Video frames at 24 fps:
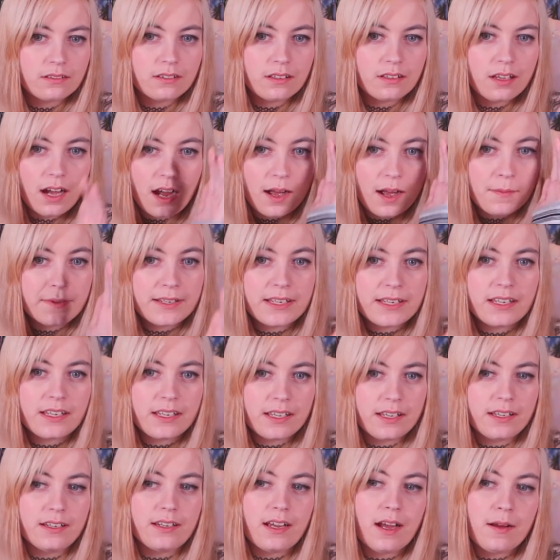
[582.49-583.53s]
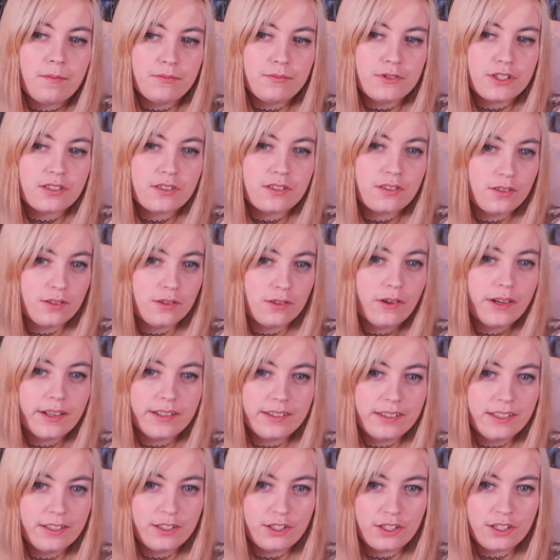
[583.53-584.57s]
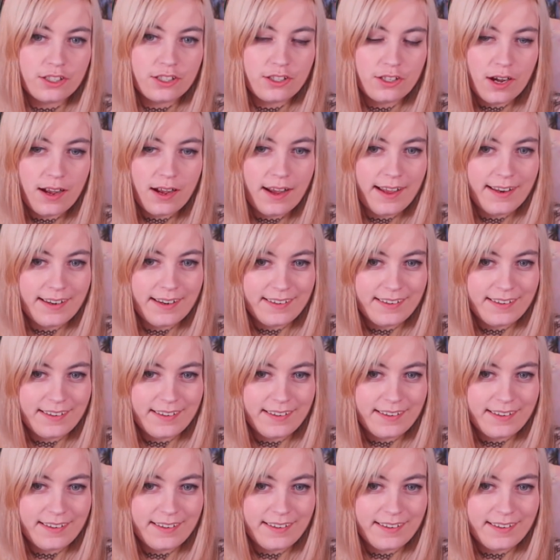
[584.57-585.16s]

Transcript: I'm an idiot. I'm just annoyed that she's died.